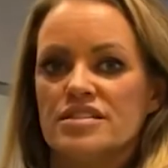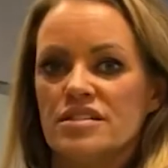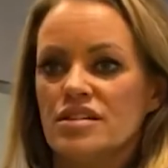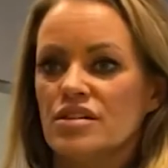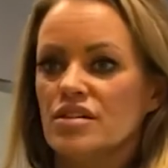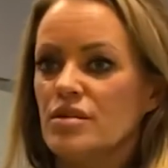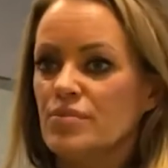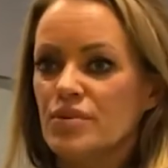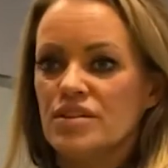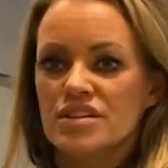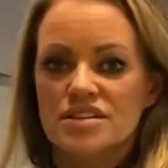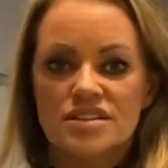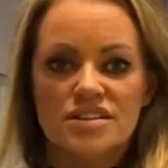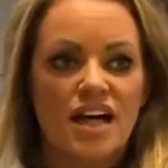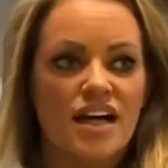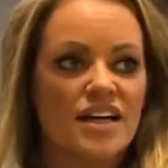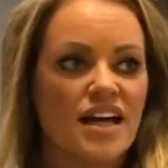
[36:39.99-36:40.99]
You put it
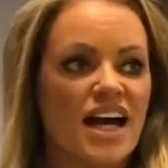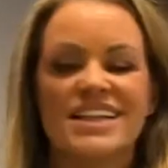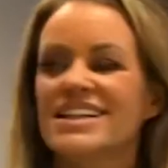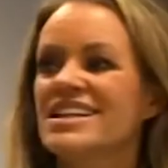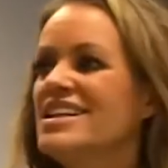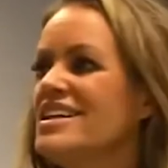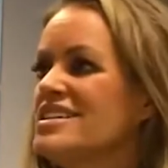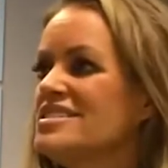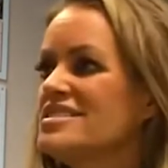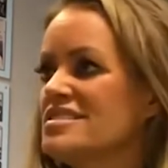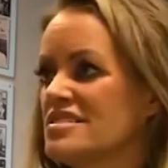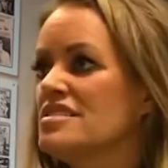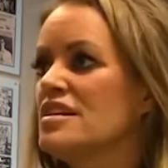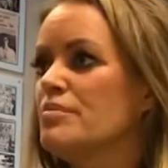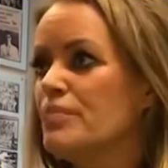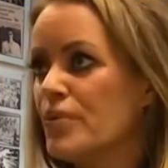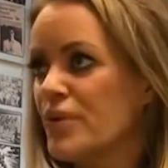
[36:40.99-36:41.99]
aside. I need
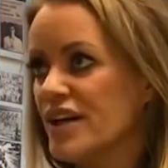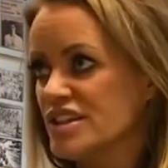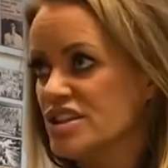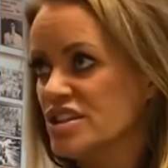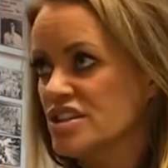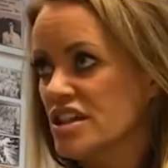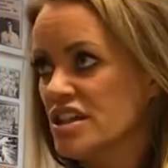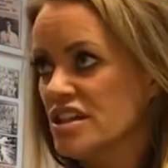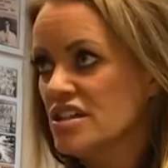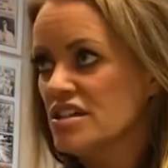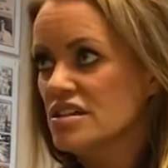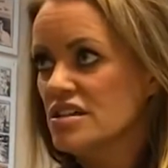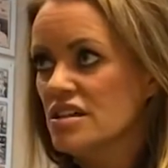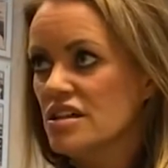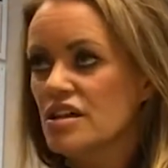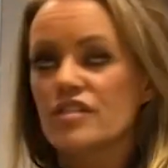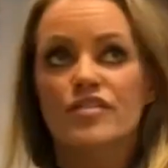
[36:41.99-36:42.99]
the pressure
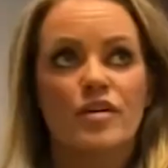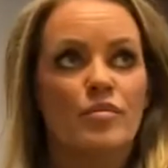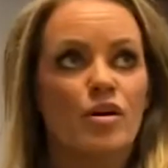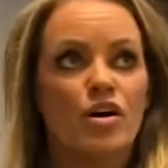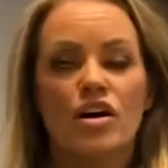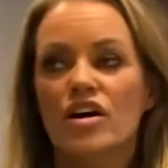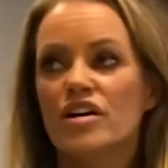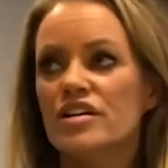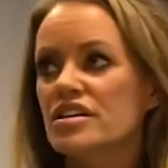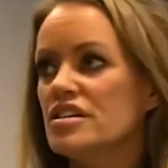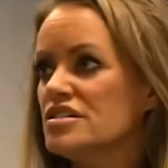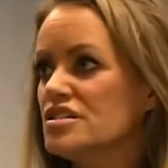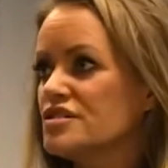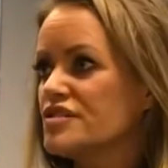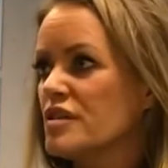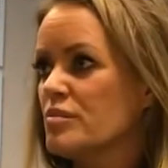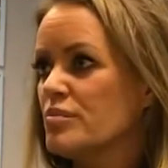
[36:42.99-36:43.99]
from
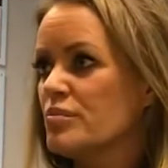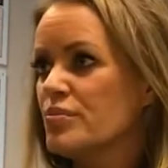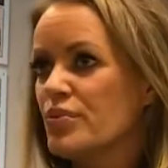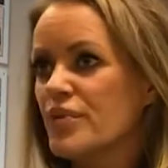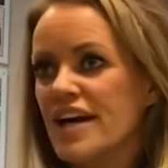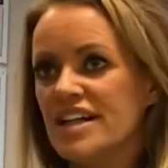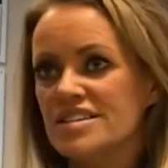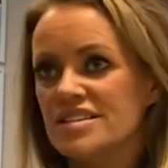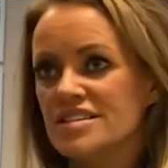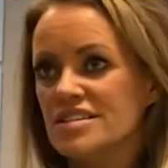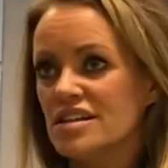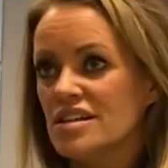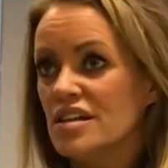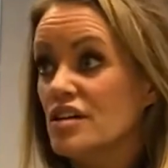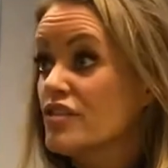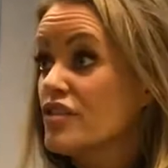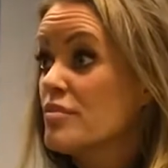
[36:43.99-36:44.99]
audience, from press,
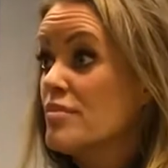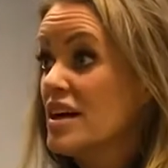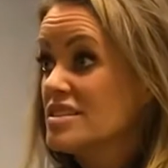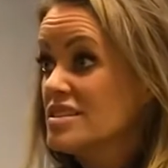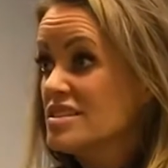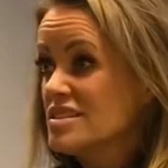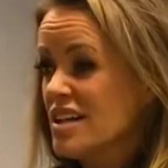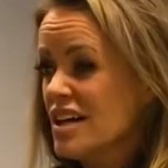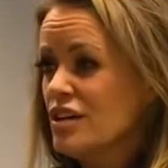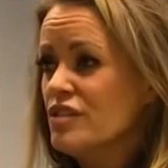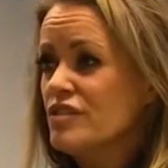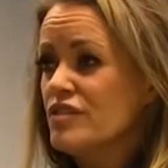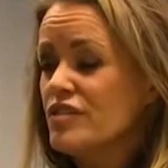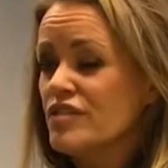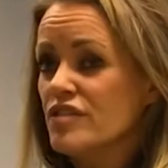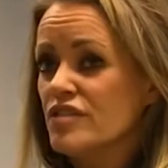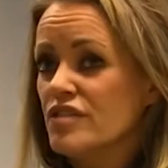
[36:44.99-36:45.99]
from
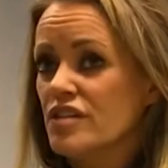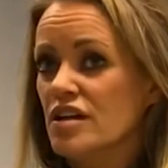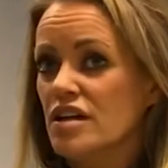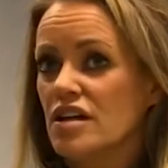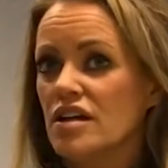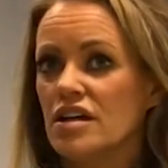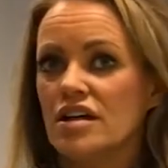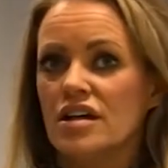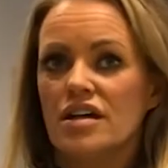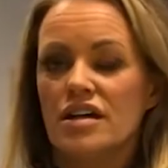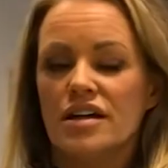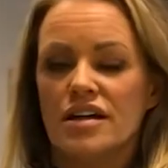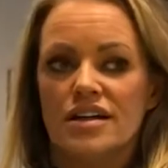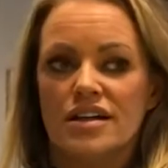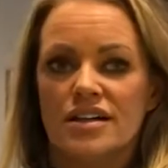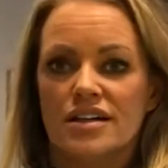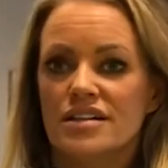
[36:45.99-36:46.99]
myself
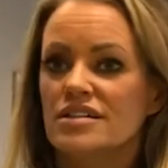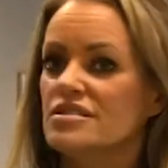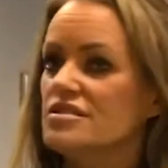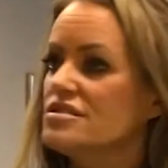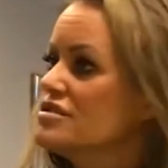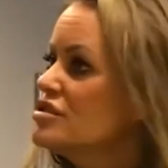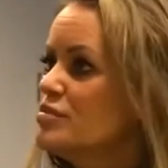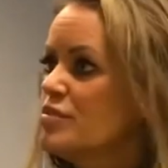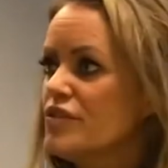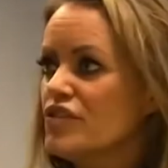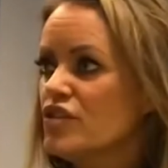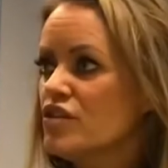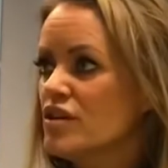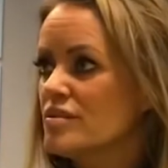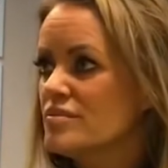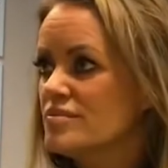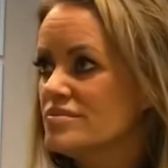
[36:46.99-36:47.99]
to
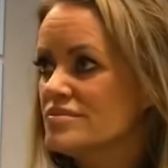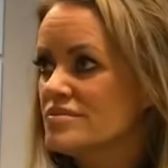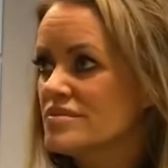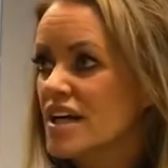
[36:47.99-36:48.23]
perform.